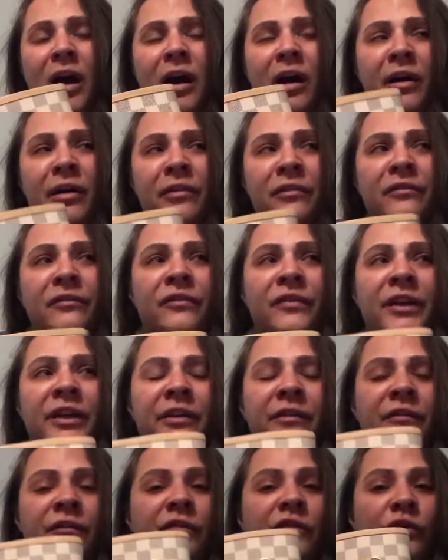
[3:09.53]
of
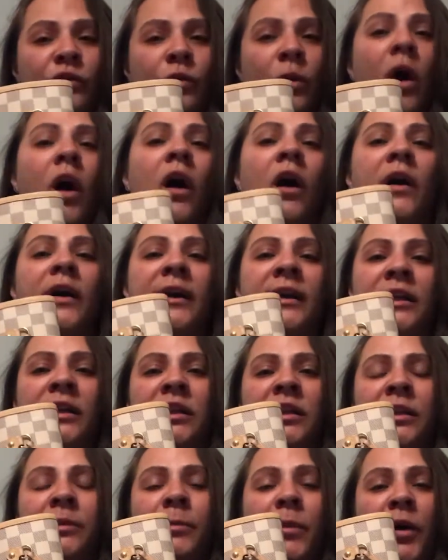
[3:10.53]
if you are
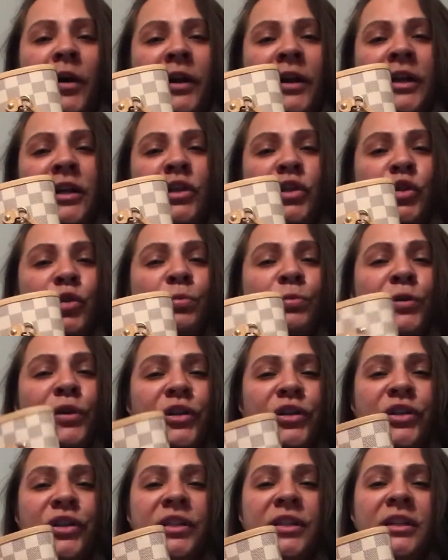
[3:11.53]
in the market to
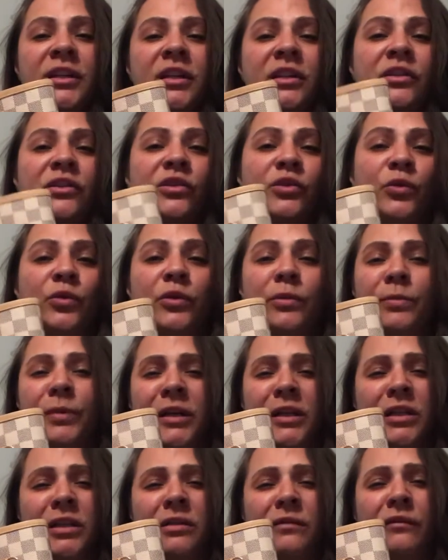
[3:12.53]
purchase an azure
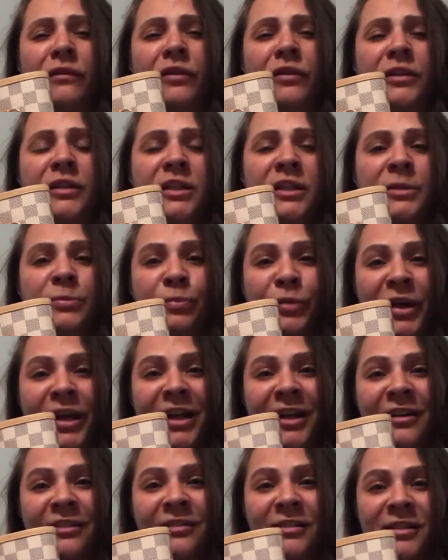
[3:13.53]
piece for this
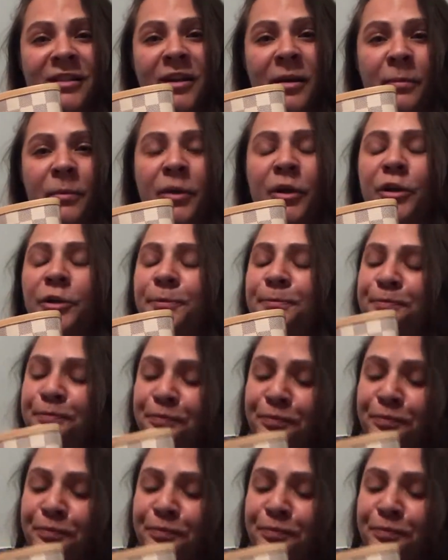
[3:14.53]
spring and summer.